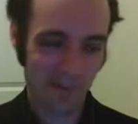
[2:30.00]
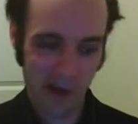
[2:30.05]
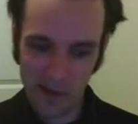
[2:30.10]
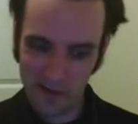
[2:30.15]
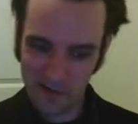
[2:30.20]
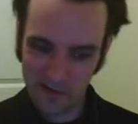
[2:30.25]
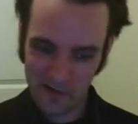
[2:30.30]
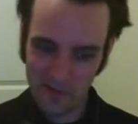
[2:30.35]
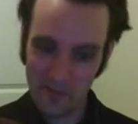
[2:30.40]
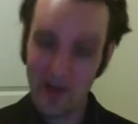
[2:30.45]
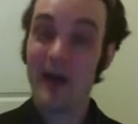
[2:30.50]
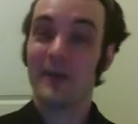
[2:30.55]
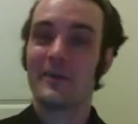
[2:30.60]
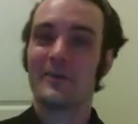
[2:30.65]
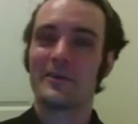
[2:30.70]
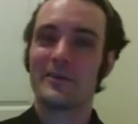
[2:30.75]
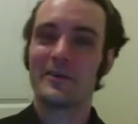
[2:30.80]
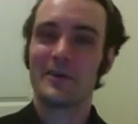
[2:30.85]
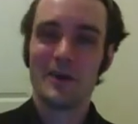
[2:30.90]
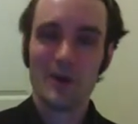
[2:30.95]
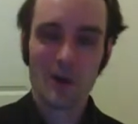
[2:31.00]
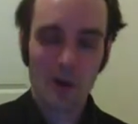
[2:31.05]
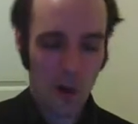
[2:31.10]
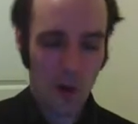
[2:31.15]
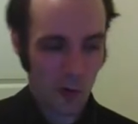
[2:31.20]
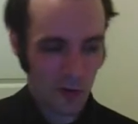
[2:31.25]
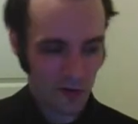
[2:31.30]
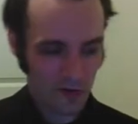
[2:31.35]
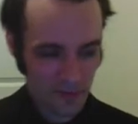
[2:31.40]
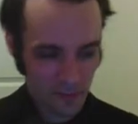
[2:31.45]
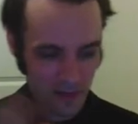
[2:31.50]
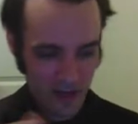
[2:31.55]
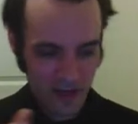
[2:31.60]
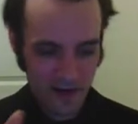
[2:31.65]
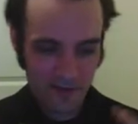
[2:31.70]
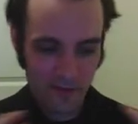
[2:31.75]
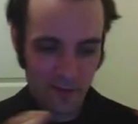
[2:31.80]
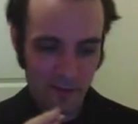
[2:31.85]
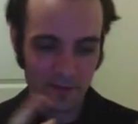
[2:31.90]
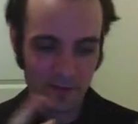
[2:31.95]
rather than the model or some
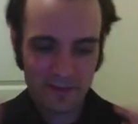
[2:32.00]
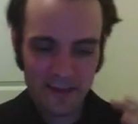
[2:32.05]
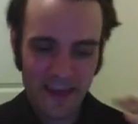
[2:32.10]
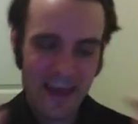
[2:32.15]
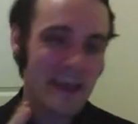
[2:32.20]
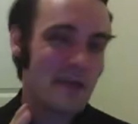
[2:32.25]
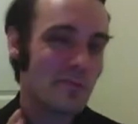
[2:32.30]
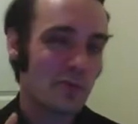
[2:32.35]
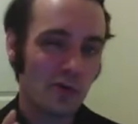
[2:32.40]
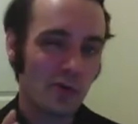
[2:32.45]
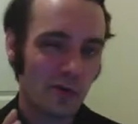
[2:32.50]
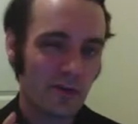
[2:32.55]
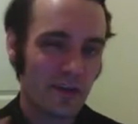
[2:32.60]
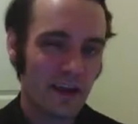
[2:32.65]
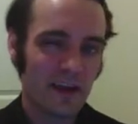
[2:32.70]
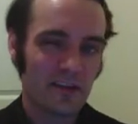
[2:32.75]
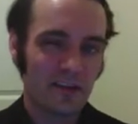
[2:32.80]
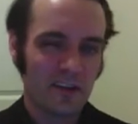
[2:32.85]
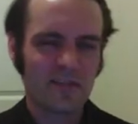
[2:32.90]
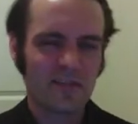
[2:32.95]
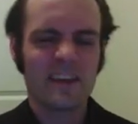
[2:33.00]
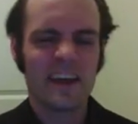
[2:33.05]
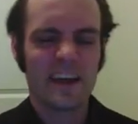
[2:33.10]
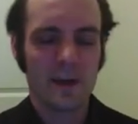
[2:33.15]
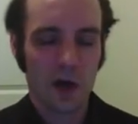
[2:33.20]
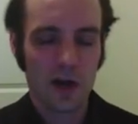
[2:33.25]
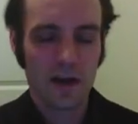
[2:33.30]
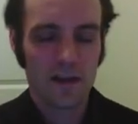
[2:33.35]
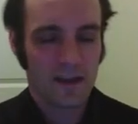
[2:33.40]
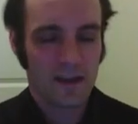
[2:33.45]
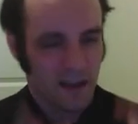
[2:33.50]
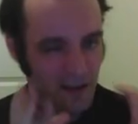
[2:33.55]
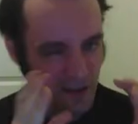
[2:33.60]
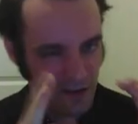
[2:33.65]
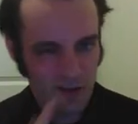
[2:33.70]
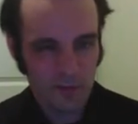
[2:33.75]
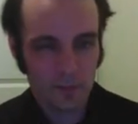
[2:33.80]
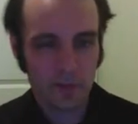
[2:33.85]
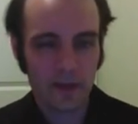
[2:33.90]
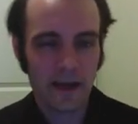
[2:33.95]
kind of a table that has enough data on it that it
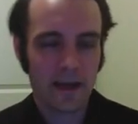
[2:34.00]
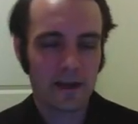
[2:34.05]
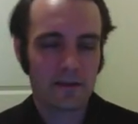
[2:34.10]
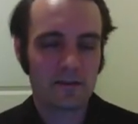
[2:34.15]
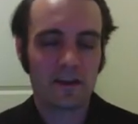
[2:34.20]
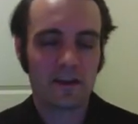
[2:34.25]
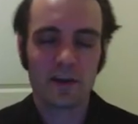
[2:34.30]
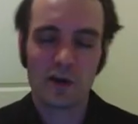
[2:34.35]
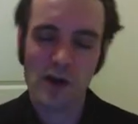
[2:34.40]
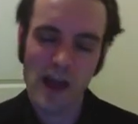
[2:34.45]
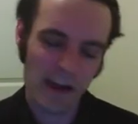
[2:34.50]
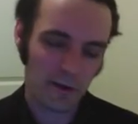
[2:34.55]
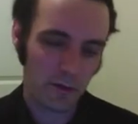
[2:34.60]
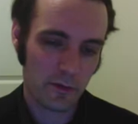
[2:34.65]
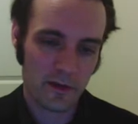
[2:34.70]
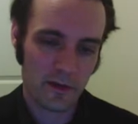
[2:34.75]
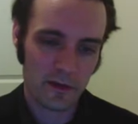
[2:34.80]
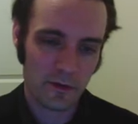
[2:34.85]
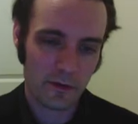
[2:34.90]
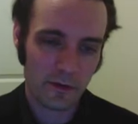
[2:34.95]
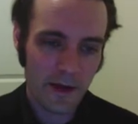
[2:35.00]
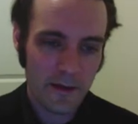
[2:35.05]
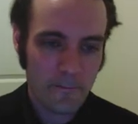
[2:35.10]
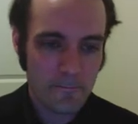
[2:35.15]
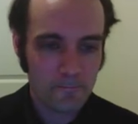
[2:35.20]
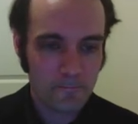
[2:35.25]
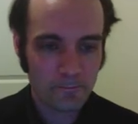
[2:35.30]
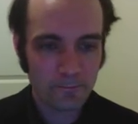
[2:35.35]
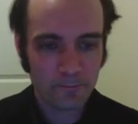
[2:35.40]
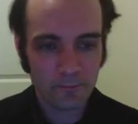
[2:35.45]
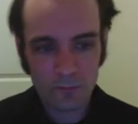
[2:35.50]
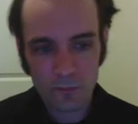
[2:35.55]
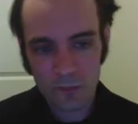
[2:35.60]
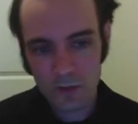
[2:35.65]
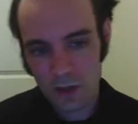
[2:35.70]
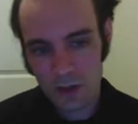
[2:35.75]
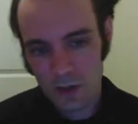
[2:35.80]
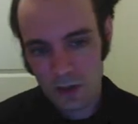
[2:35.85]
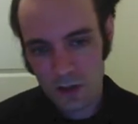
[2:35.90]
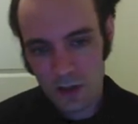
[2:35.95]
can display it, interact with it, okay?
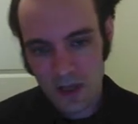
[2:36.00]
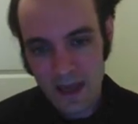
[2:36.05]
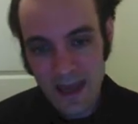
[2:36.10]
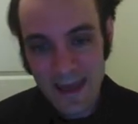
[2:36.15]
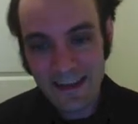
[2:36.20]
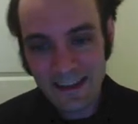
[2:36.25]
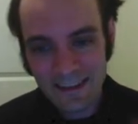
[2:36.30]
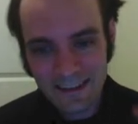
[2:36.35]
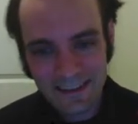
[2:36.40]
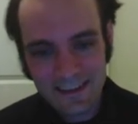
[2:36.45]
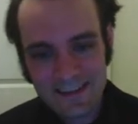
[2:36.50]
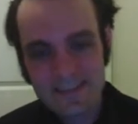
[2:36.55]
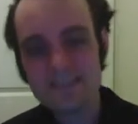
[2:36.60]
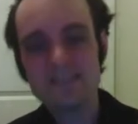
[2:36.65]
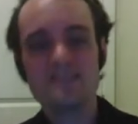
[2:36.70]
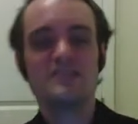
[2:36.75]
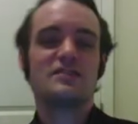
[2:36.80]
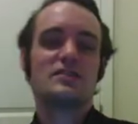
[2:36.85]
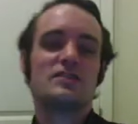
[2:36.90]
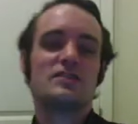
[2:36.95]
It listens